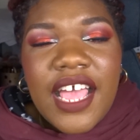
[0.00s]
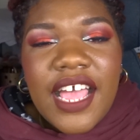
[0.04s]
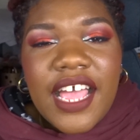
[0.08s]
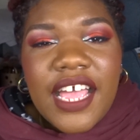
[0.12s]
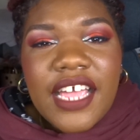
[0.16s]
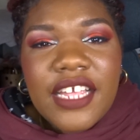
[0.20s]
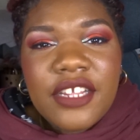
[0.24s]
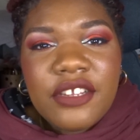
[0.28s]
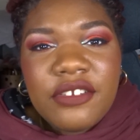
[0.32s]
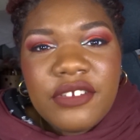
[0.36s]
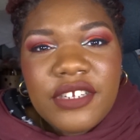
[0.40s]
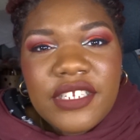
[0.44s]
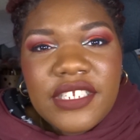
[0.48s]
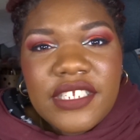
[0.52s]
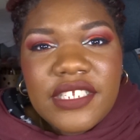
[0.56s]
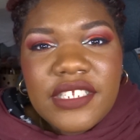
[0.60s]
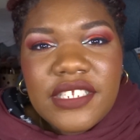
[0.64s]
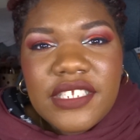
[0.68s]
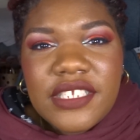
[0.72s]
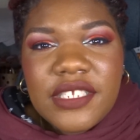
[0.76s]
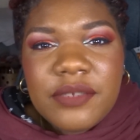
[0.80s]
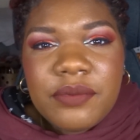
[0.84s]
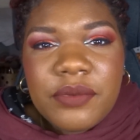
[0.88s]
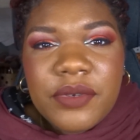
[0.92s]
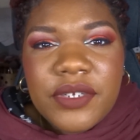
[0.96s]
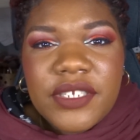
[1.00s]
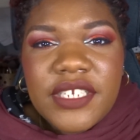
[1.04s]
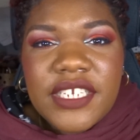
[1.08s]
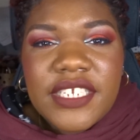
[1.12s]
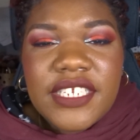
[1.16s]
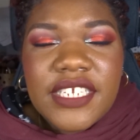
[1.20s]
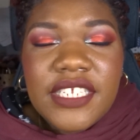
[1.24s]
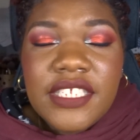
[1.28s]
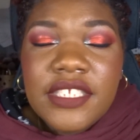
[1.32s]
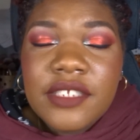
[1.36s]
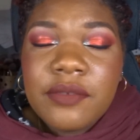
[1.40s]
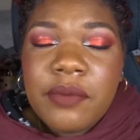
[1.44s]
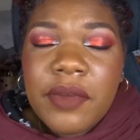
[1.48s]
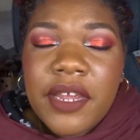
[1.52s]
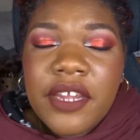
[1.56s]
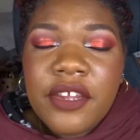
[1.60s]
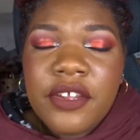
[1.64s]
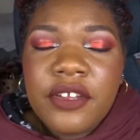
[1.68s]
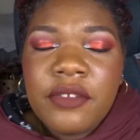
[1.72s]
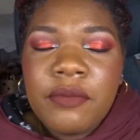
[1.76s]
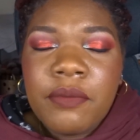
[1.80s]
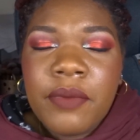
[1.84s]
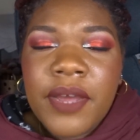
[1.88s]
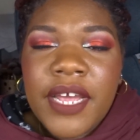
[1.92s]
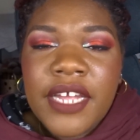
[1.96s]
I created this project
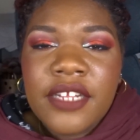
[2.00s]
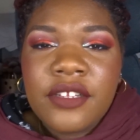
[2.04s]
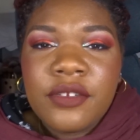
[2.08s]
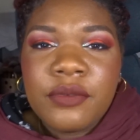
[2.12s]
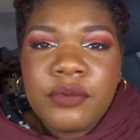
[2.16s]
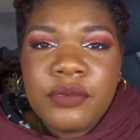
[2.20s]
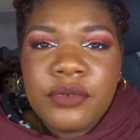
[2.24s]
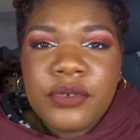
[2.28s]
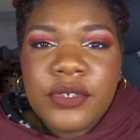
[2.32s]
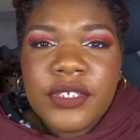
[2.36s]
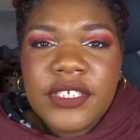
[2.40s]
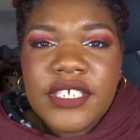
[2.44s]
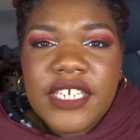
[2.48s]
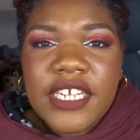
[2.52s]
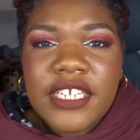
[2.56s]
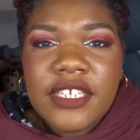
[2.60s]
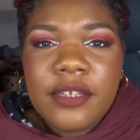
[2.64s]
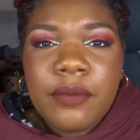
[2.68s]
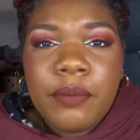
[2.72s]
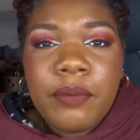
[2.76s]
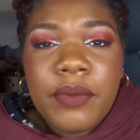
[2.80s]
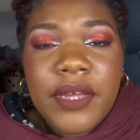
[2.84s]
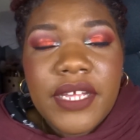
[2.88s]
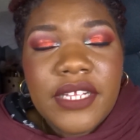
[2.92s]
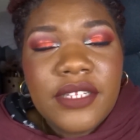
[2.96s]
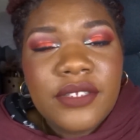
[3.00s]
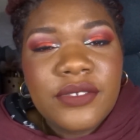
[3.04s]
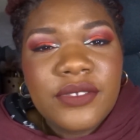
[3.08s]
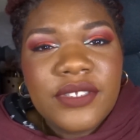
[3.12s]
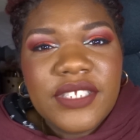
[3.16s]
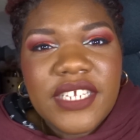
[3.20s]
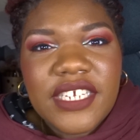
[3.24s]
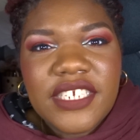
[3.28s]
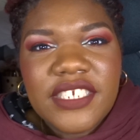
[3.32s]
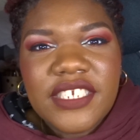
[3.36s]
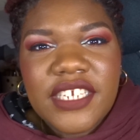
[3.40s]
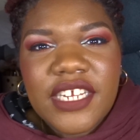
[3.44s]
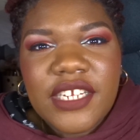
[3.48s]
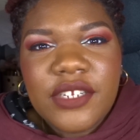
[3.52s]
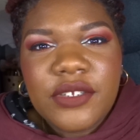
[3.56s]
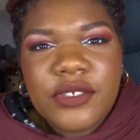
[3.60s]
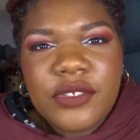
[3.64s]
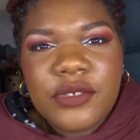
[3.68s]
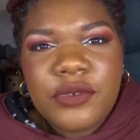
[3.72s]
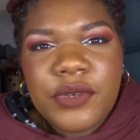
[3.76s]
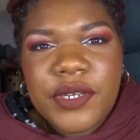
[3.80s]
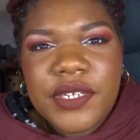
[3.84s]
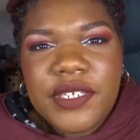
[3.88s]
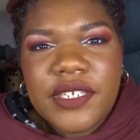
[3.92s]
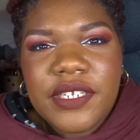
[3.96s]
inspired by the project Pan Those
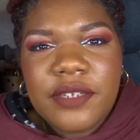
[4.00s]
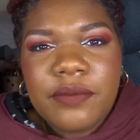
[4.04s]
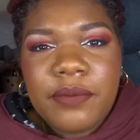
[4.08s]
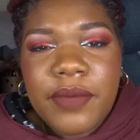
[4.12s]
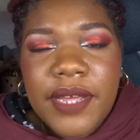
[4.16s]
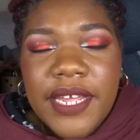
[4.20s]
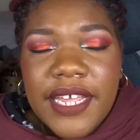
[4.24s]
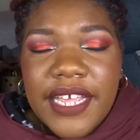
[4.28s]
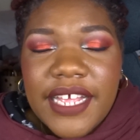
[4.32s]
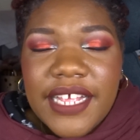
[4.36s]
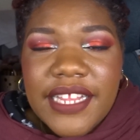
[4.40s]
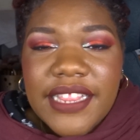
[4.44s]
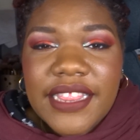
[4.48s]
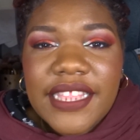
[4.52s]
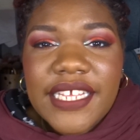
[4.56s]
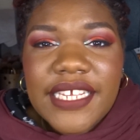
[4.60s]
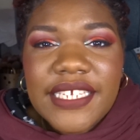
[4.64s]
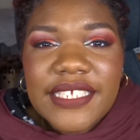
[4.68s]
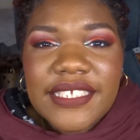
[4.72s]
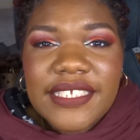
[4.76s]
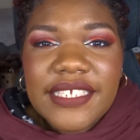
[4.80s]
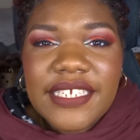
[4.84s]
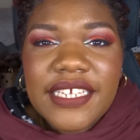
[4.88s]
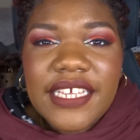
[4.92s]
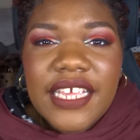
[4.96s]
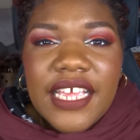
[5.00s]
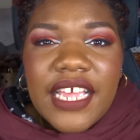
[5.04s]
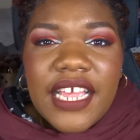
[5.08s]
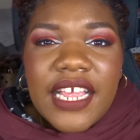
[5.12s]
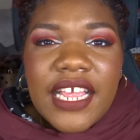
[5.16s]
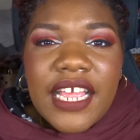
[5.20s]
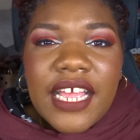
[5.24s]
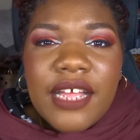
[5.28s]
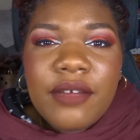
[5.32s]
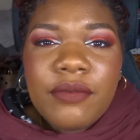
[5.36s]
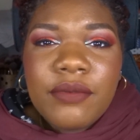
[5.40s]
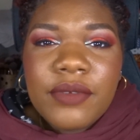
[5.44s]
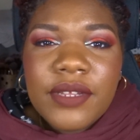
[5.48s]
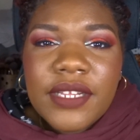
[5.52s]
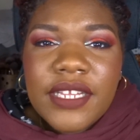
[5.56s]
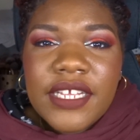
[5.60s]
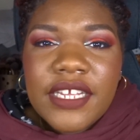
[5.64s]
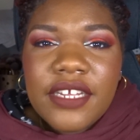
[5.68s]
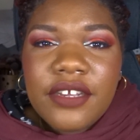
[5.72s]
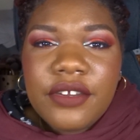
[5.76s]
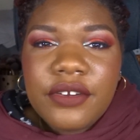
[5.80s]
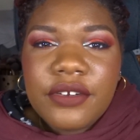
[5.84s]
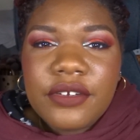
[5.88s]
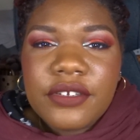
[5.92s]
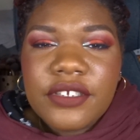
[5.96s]
Eyeshadows created by Alexy. I will
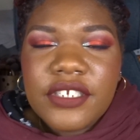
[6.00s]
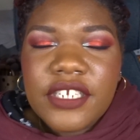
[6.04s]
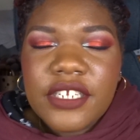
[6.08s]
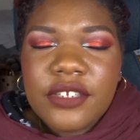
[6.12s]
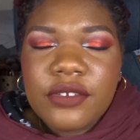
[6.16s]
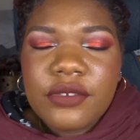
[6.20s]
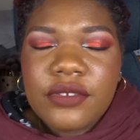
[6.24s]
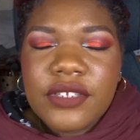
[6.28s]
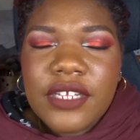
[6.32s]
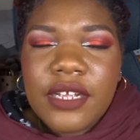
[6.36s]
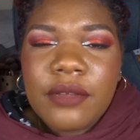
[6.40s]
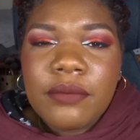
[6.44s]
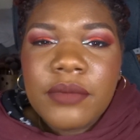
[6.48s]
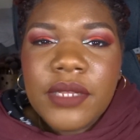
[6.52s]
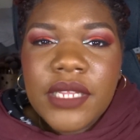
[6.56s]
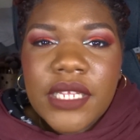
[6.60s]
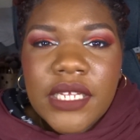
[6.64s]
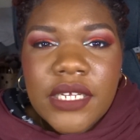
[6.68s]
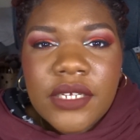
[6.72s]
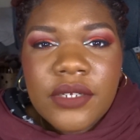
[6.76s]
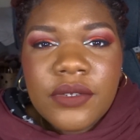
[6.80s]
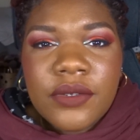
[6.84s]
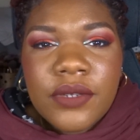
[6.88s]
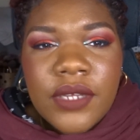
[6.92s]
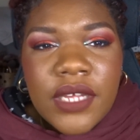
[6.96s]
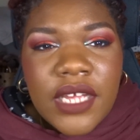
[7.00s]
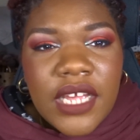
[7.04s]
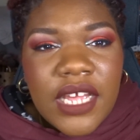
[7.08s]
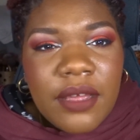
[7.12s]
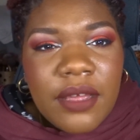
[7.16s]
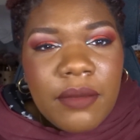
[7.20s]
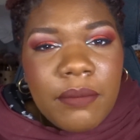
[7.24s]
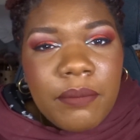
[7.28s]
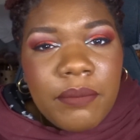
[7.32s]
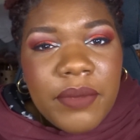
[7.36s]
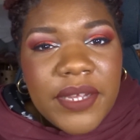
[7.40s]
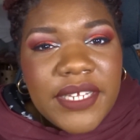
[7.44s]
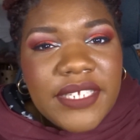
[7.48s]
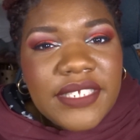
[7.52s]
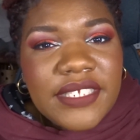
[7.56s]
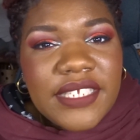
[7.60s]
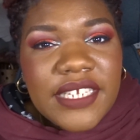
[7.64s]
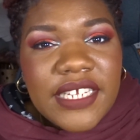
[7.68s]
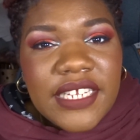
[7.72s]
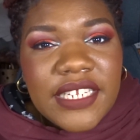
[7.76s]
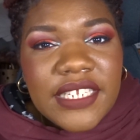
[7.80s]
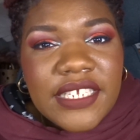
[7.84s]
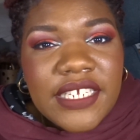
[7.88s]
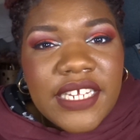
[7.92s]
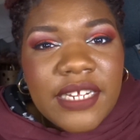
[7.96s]
link her channel down below.
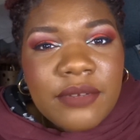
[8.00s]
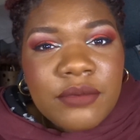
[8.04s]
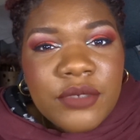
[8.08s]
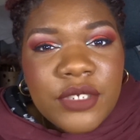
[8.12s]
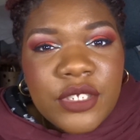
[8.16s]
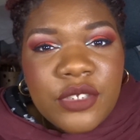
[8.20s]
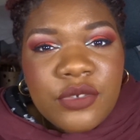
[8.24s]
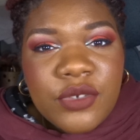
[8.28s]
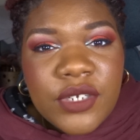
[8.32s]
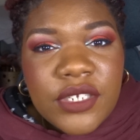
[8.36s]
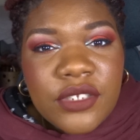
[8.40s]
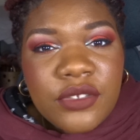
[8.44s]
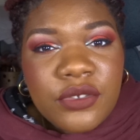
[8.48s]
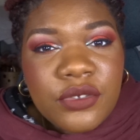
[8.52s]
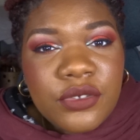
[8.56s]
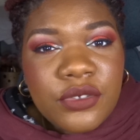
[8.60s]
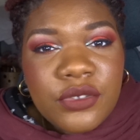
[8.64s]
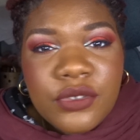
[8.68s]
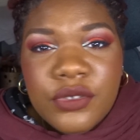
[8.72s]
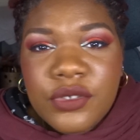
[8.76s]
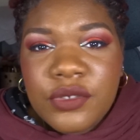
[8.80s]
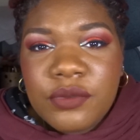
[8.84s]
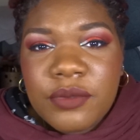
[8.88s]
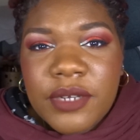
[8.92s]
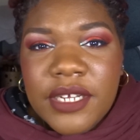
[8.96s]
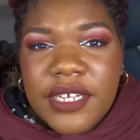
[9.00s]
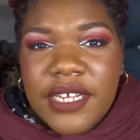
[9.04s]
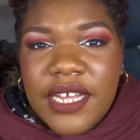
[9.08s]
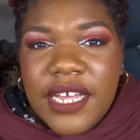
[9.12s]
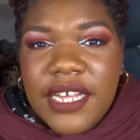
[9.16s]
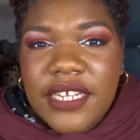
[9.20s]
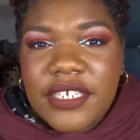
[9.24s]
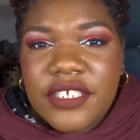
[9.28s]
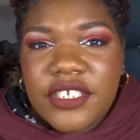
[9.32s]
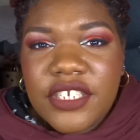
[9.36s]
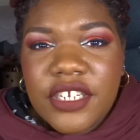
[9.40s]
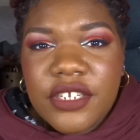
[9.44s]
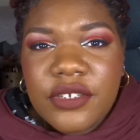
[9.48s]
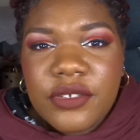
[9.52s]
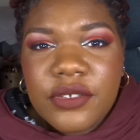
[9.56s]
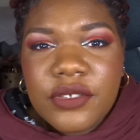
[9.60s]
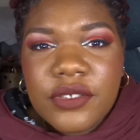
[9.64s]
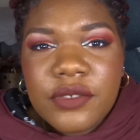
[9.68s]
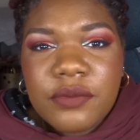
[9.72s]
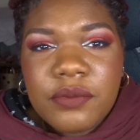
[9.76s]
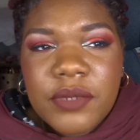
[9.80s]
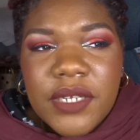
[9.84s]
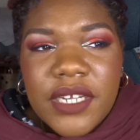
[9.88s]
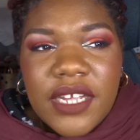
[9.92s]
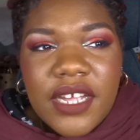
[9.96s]
Basically, I'm just trying to use my
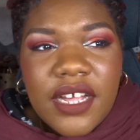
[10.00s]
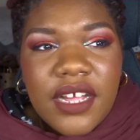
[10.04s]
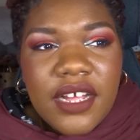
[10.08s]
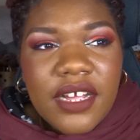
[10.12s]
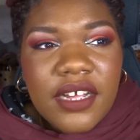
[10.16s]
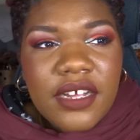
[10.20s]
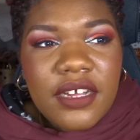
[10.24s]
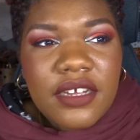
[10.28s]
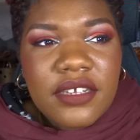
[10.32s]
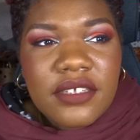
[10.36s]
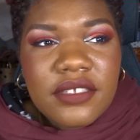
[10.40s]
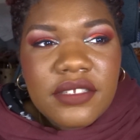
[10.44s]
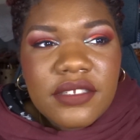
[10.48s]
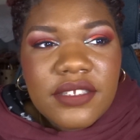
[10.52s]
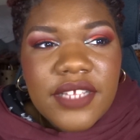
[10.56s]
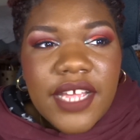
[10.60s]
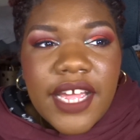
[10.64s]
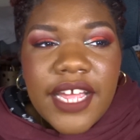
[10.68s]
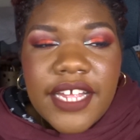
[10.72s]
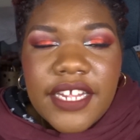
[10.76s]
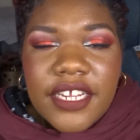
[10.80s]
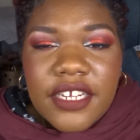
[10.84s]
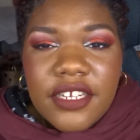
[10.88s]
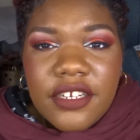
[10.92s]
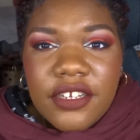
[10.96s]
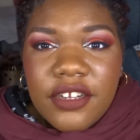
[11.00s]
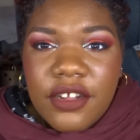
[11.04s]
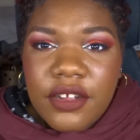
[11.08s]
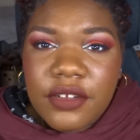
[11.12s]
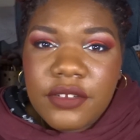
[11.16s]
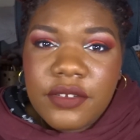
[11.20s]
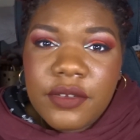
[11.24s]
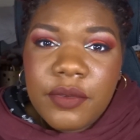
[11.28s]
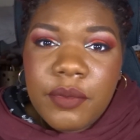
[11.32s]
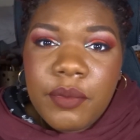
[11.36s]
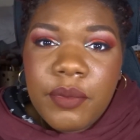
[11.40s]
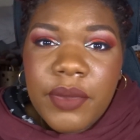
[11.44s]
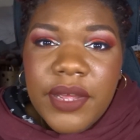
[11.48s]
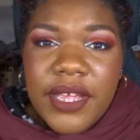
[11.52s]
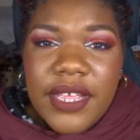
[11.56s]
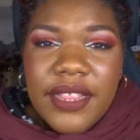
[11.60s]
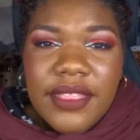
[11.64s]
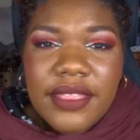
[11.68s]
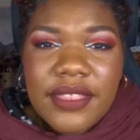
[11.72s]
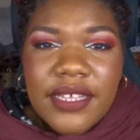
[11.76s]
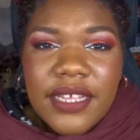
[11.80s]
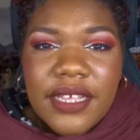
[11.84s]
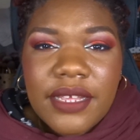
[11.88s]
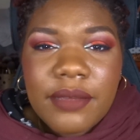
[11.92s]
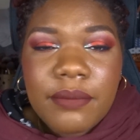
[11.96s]
eyeshadows because I cannot
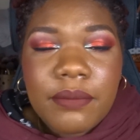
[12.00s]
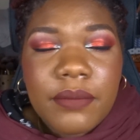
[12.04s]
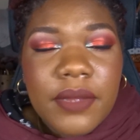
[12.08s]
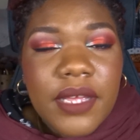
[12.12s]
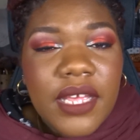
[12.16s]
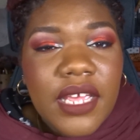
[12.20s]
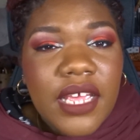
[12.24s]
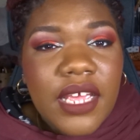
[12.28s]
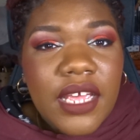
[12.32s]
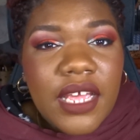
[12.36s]
pan them.